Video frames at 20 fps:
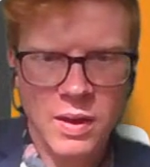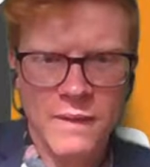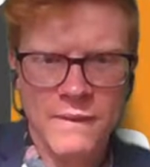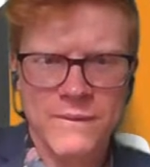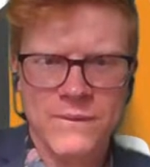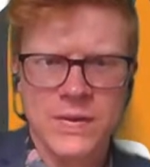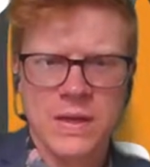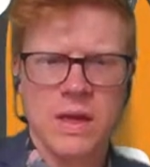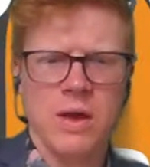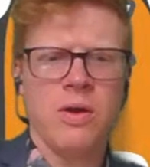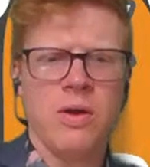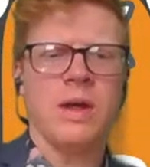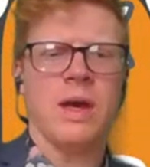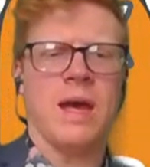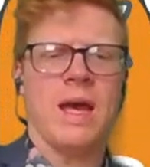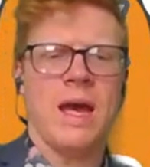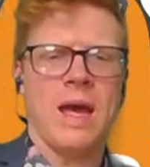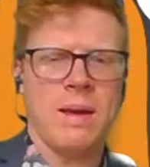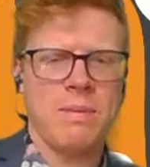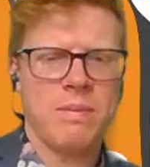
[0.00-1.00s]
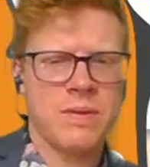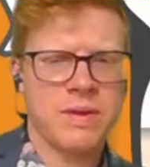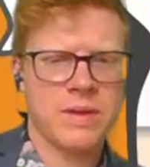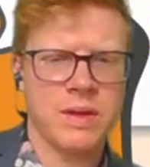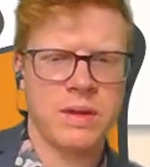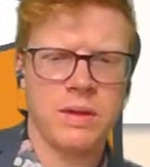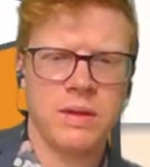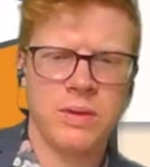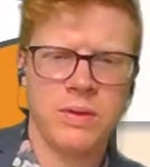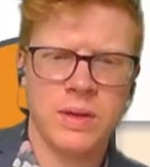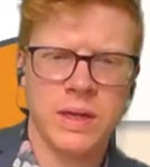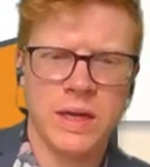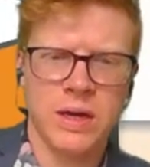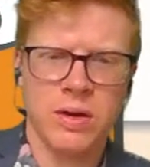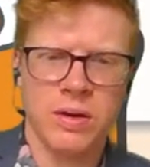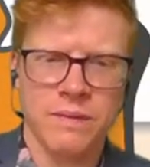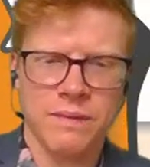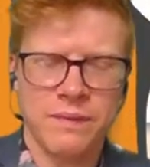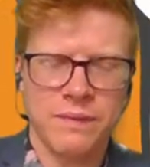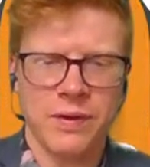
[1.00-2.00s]
Fiona, absolutely
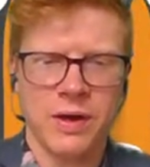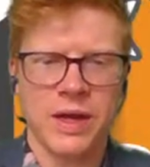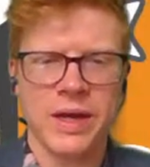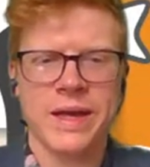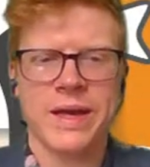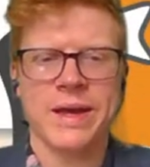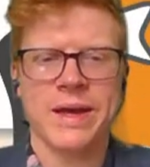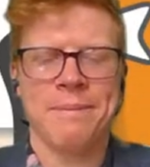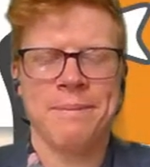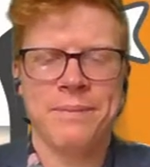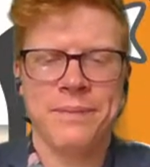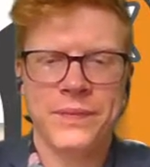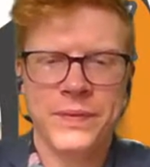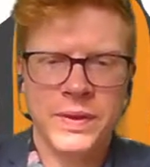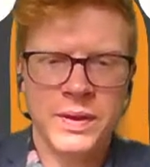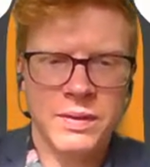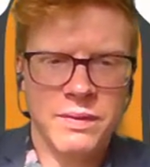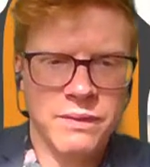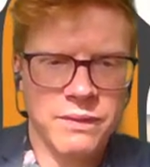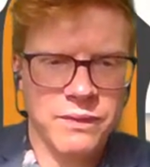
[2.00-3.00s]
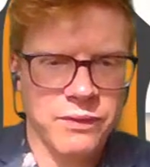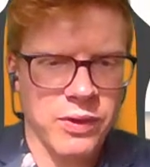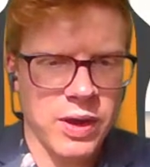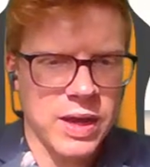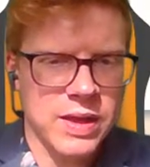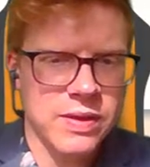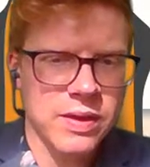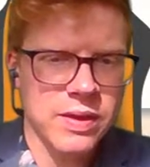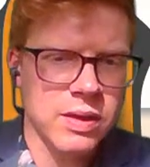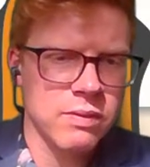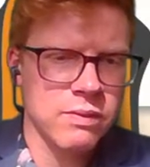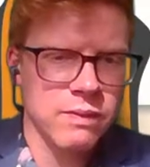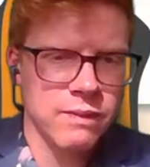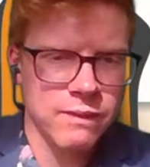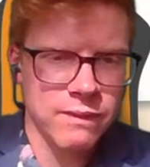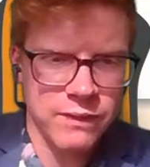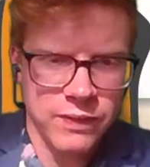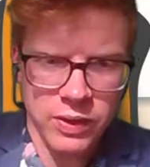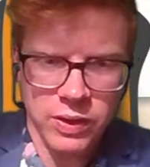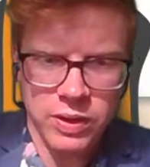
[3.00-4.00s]
on fire. Fraser,
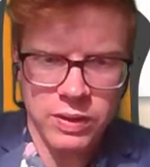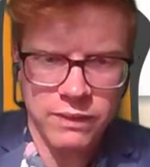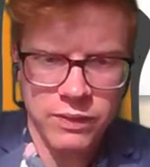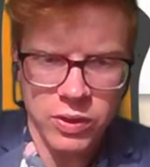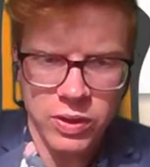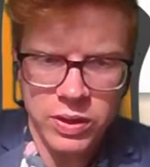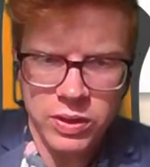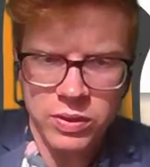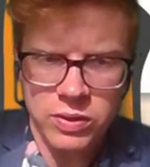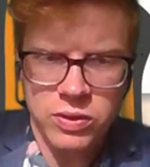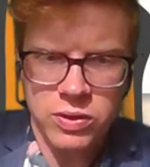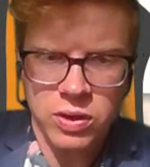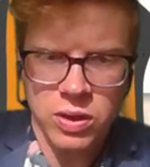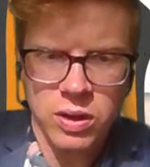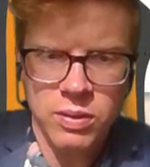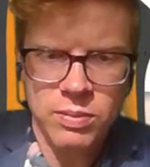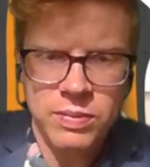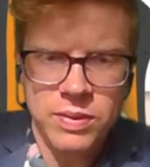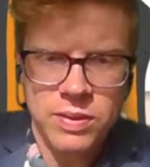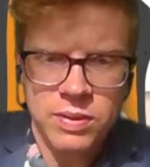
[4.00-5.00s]
very, very good job.